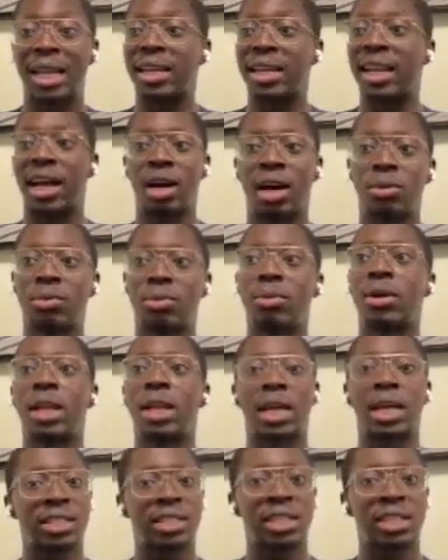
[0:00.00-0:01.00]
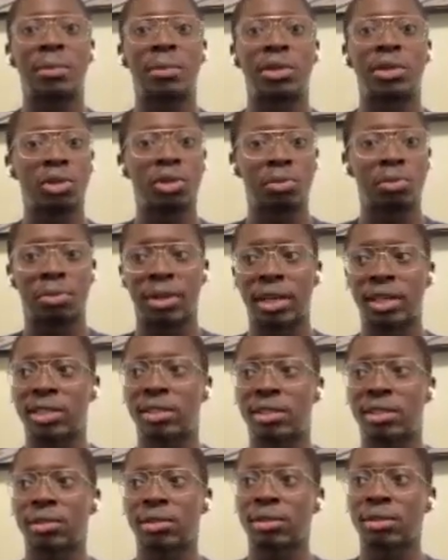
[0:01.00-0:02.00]
And now, like I said, I'm in a good
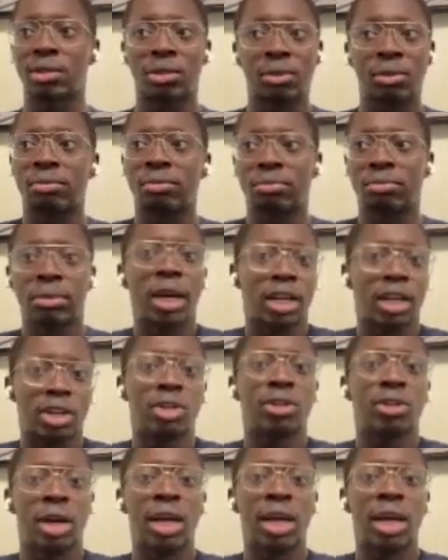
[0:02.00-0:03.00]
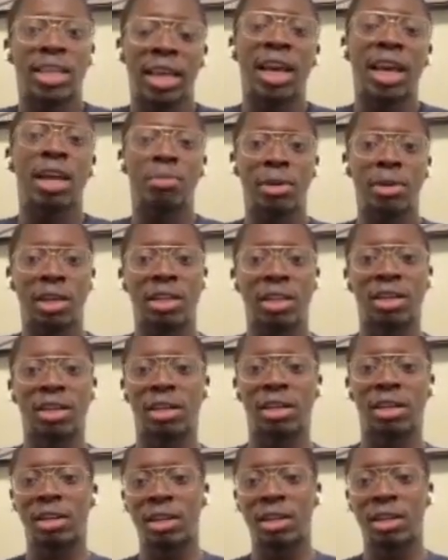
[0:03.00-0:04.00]
place. So I can make it
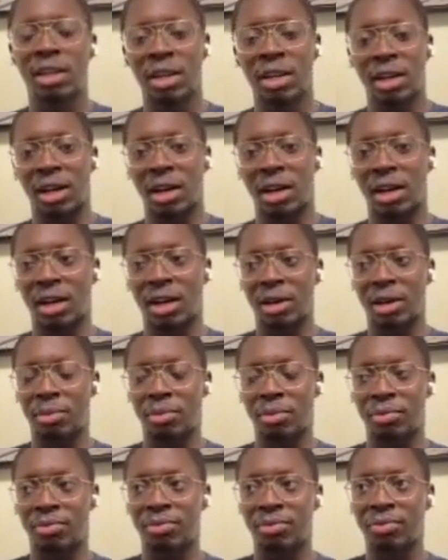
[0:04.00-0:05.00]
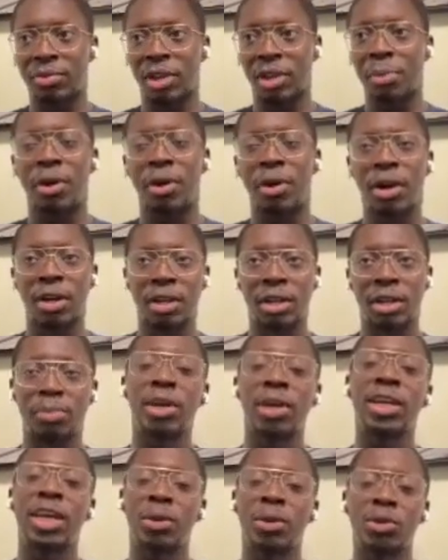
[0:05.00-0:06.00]
a priority.
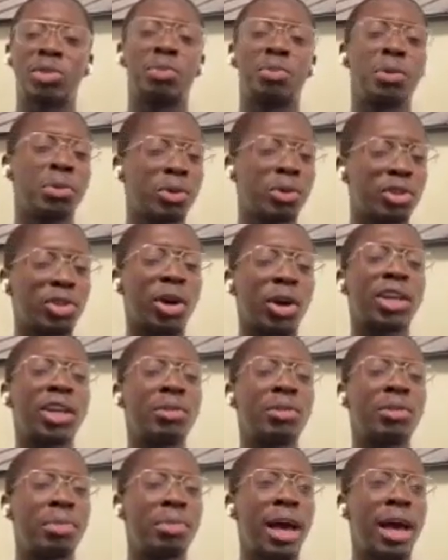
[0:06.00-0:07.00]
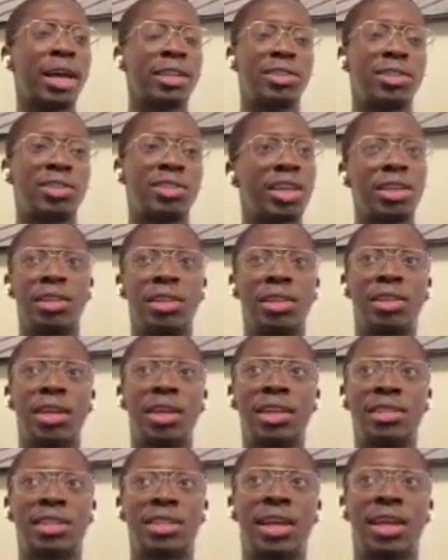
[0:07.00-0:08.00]
But again, it was people were talking it back and saying
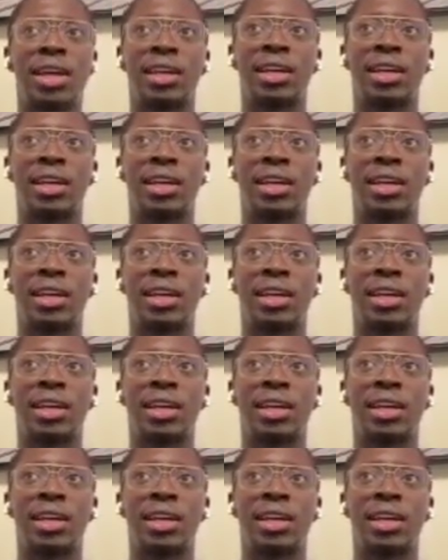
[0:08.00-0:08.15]
things